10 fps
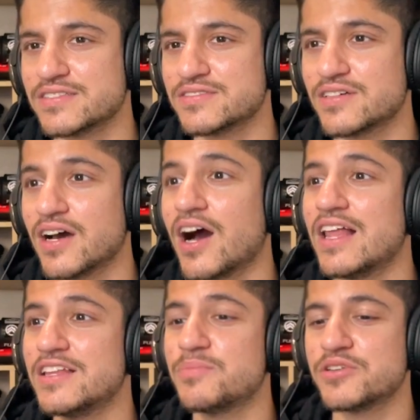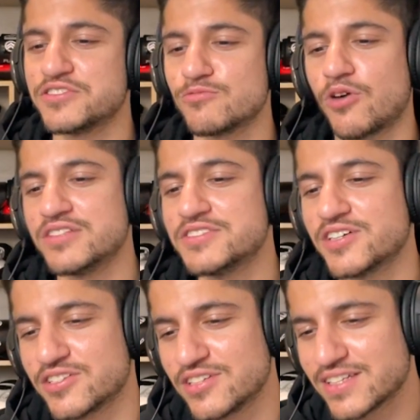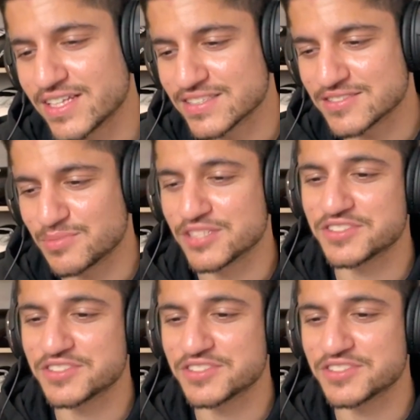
A healthy person wants 100 things, but a sick